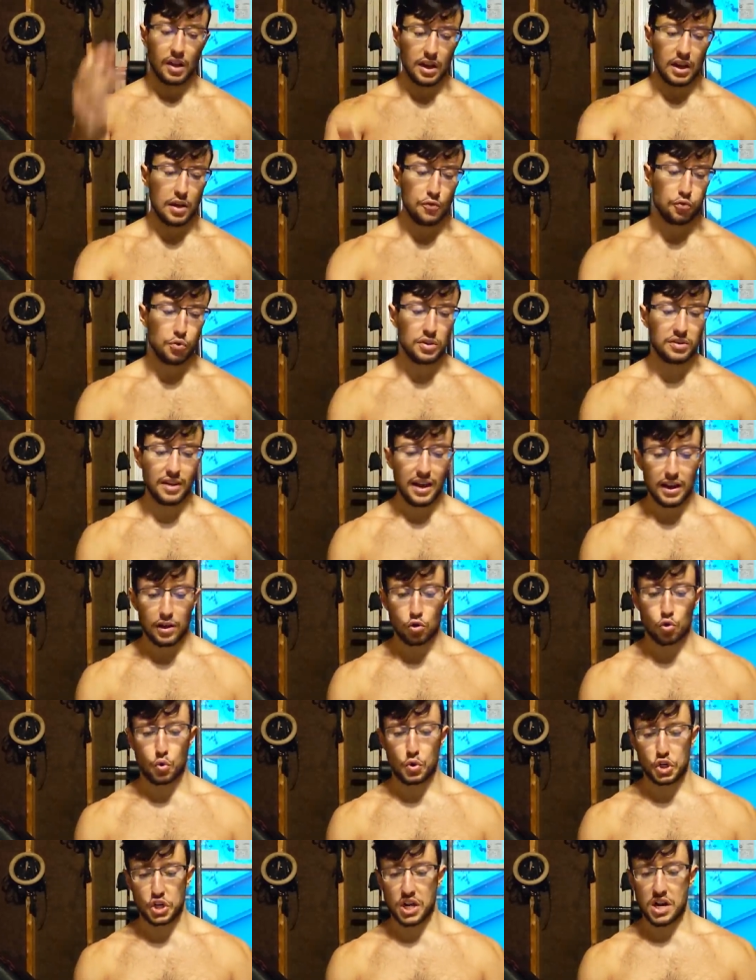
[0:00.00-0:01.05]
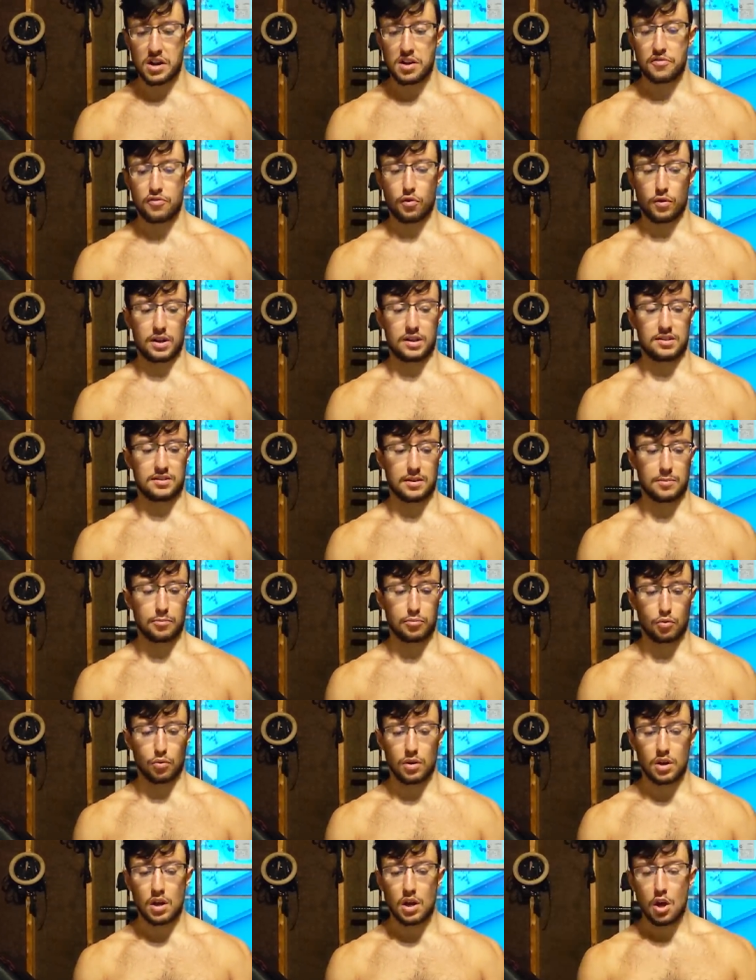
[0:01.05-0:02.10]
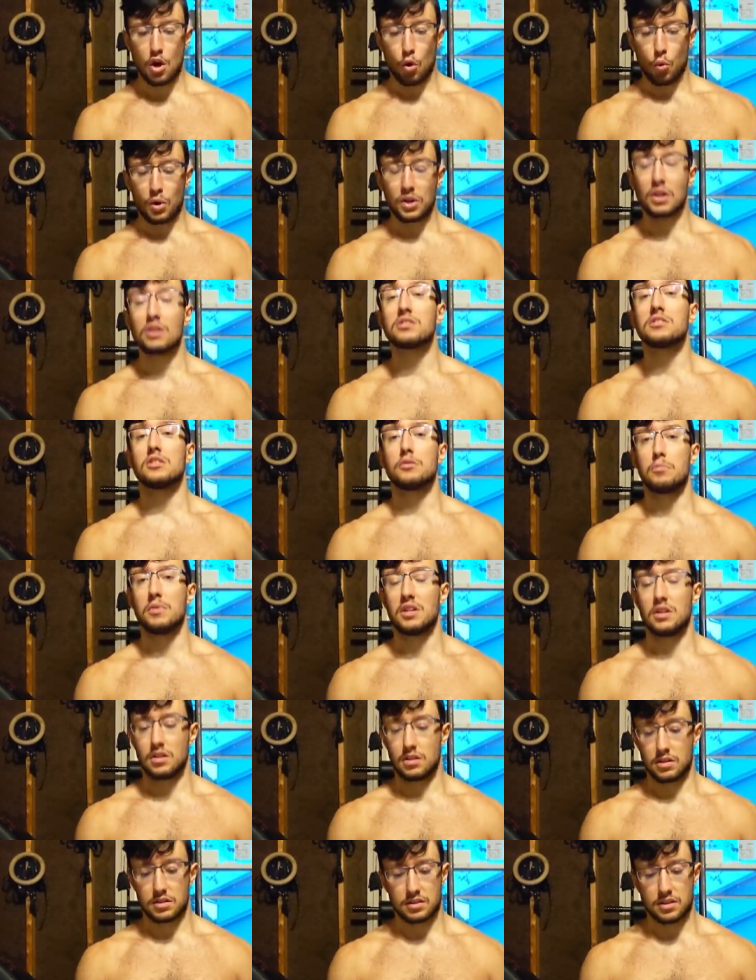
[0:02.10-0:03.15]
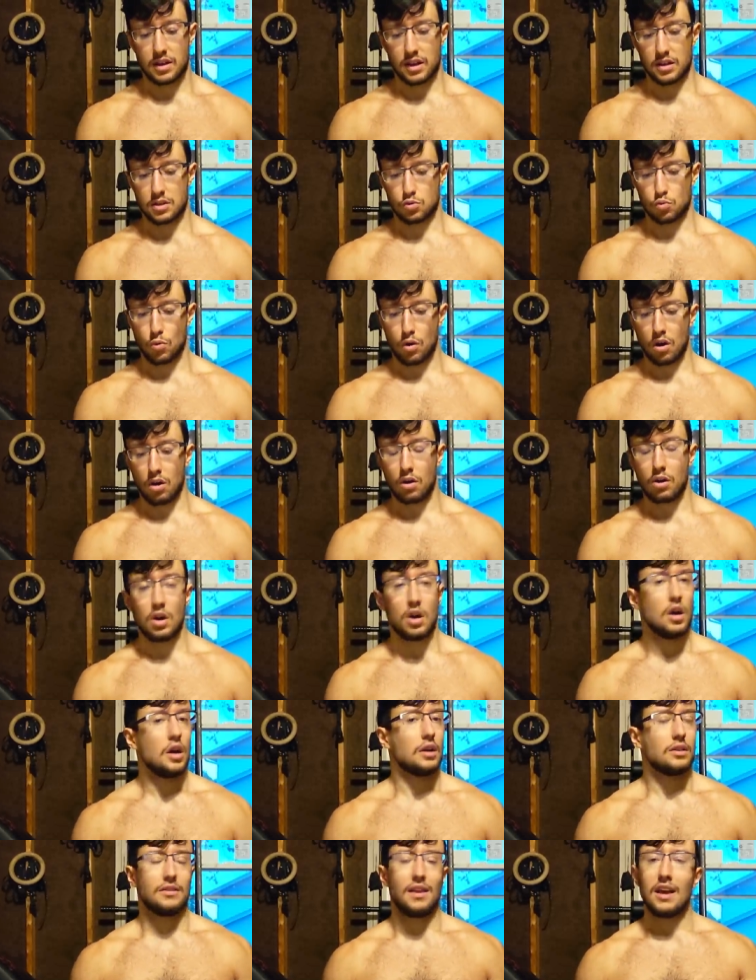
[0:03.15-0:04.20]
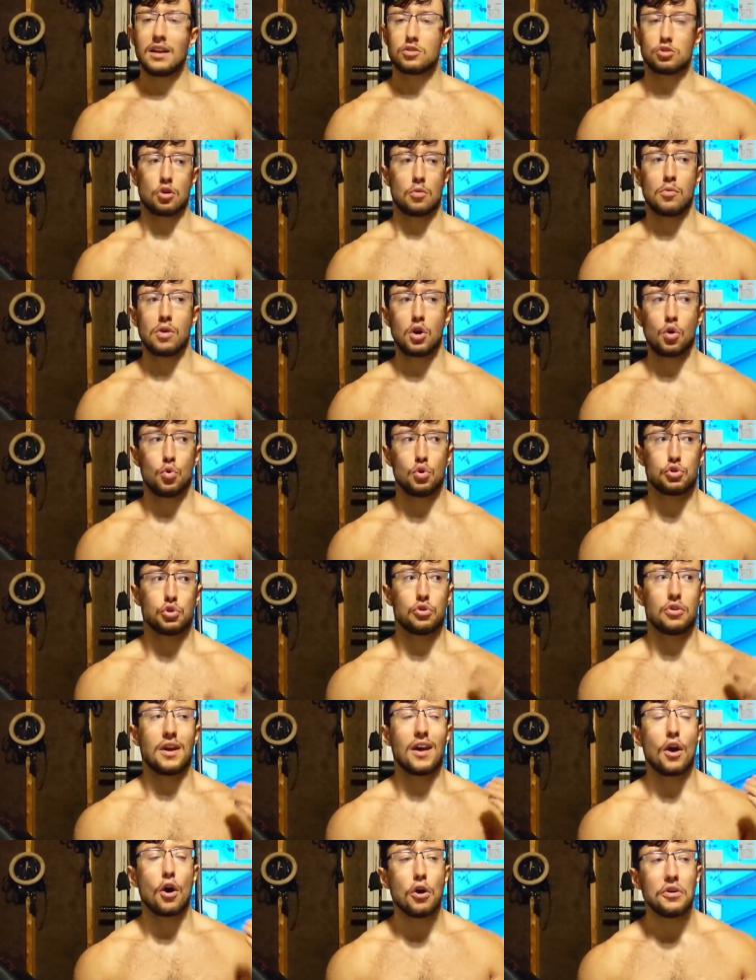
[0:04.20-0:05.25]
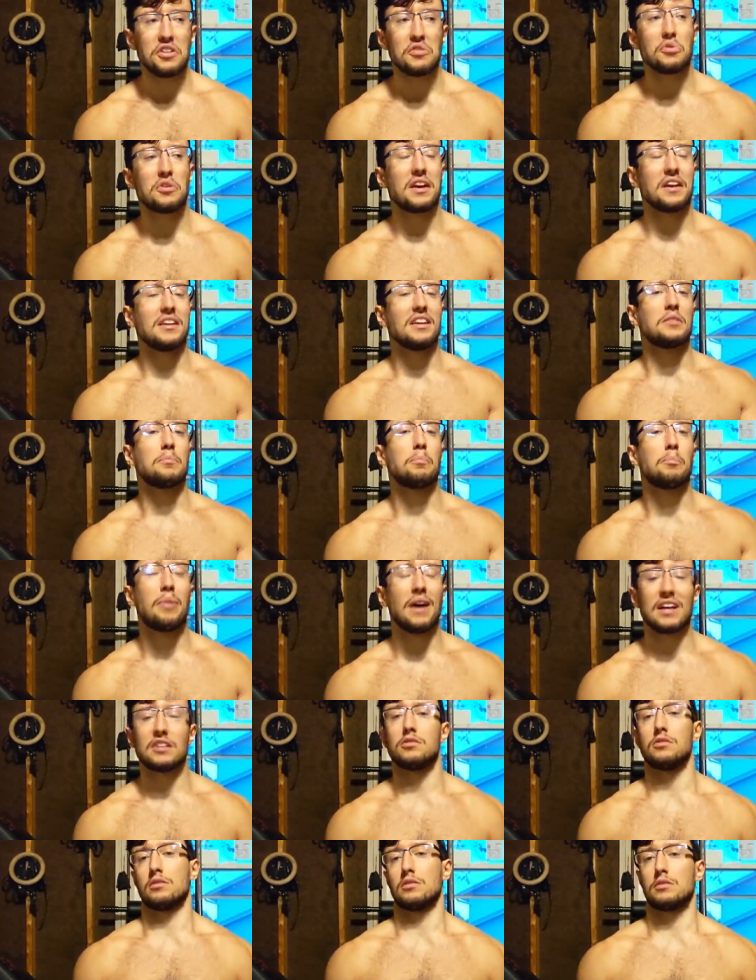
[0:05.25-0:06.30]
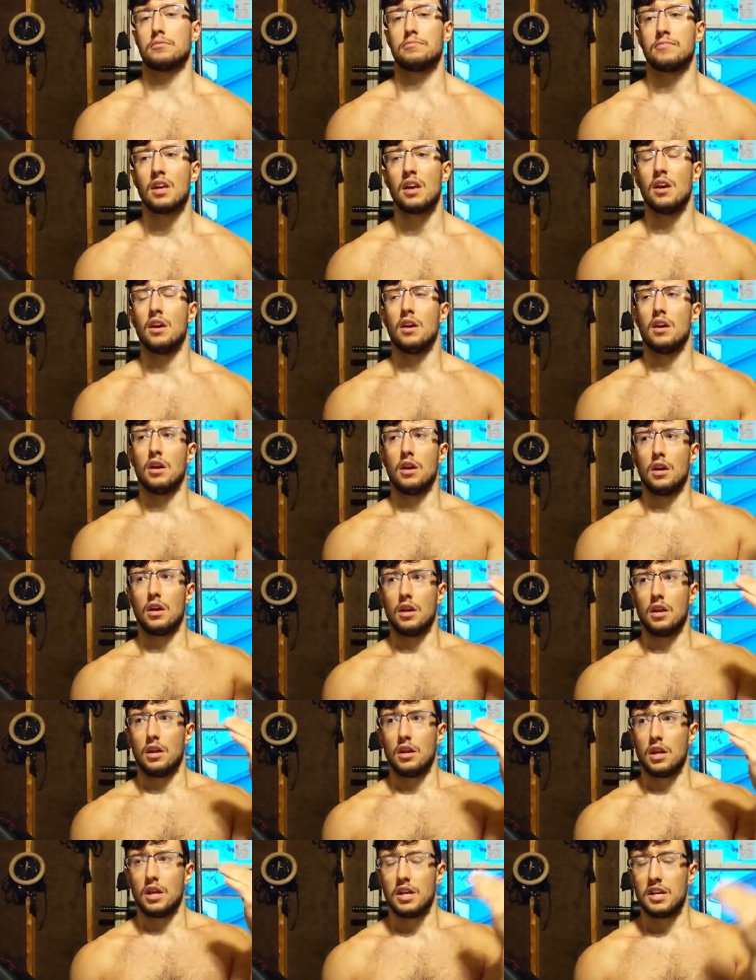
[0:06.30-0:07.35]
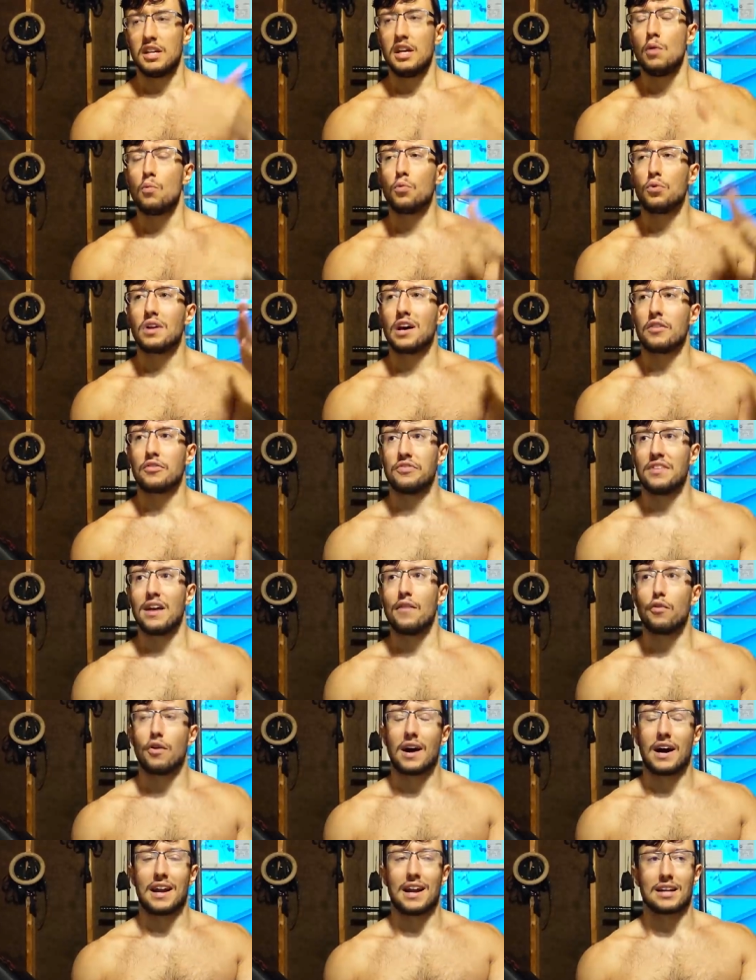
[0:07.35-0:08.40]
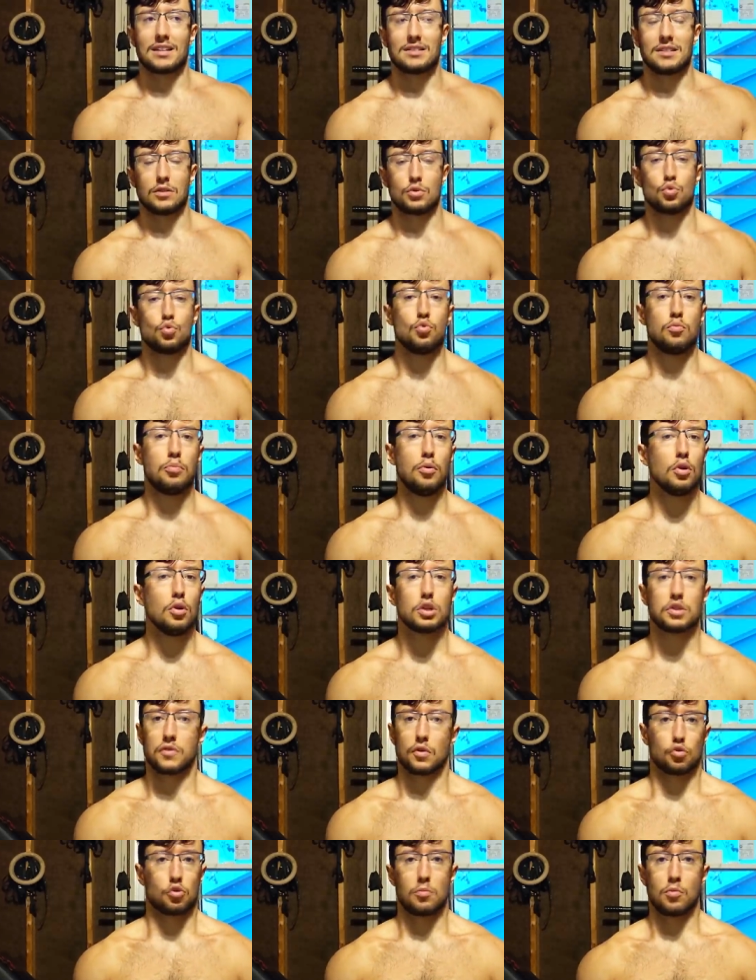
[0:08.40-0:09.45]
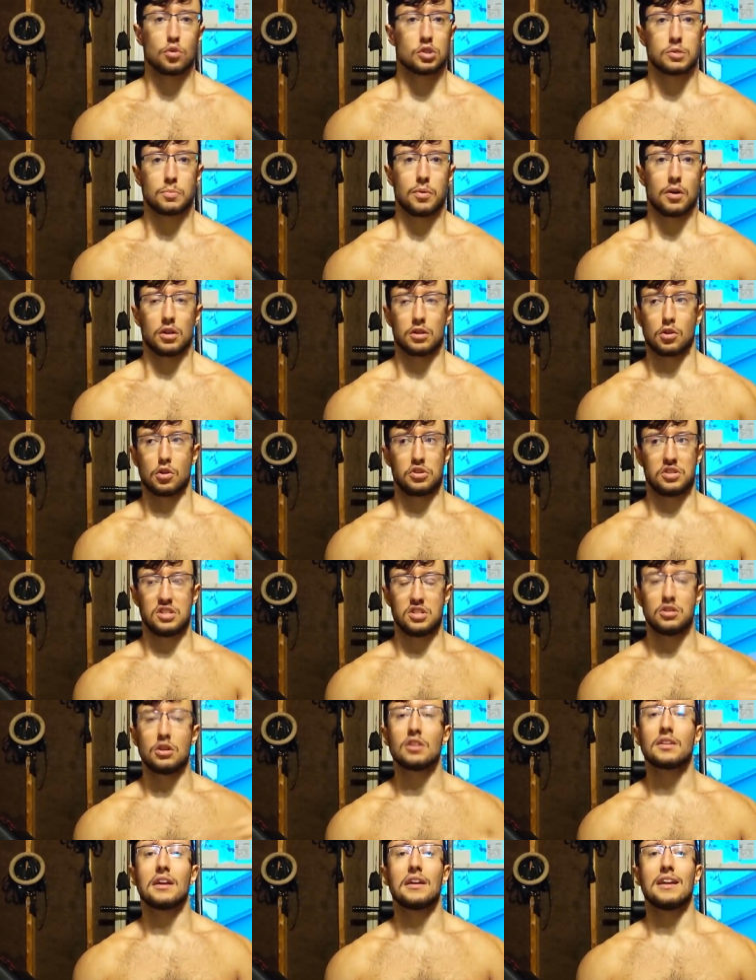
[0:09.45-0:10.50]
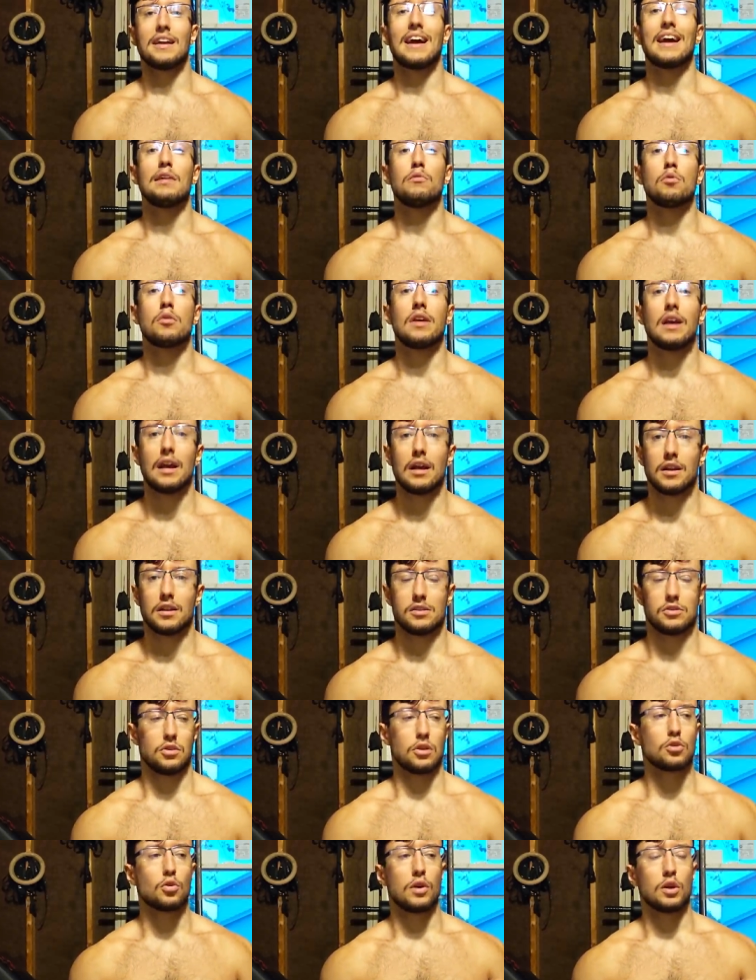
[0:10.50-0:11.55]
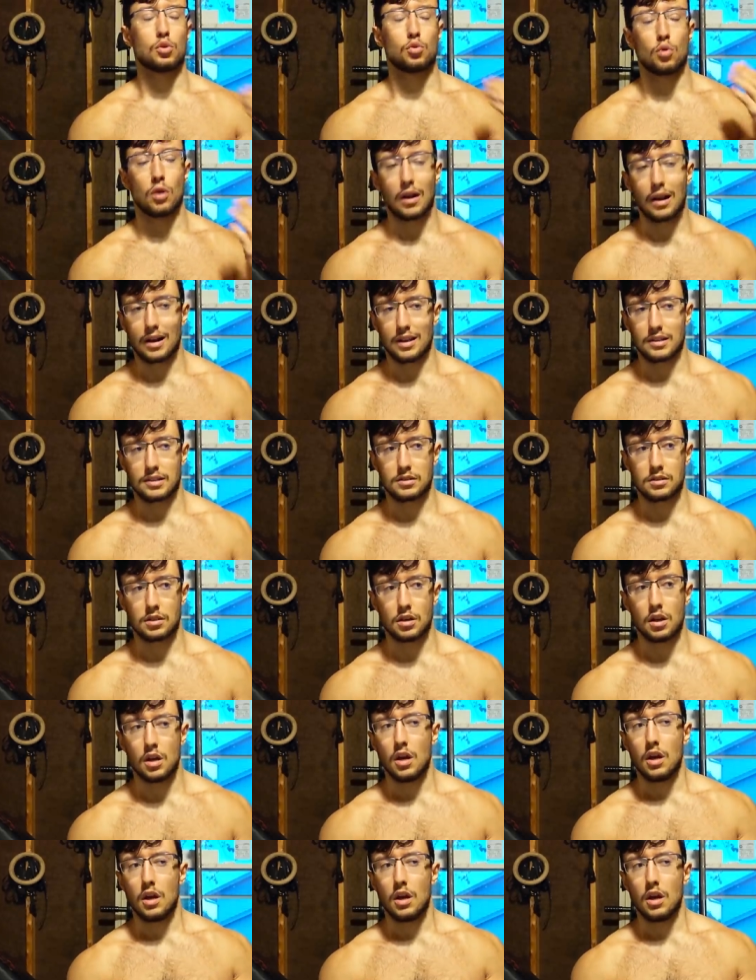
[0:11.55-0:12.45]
If we take Christianity, for example, what does it mean in this case? Well, take someone who's an uneducated peasant. He would have never had access to books for the most part, because he's not getting educated, he's not going to class.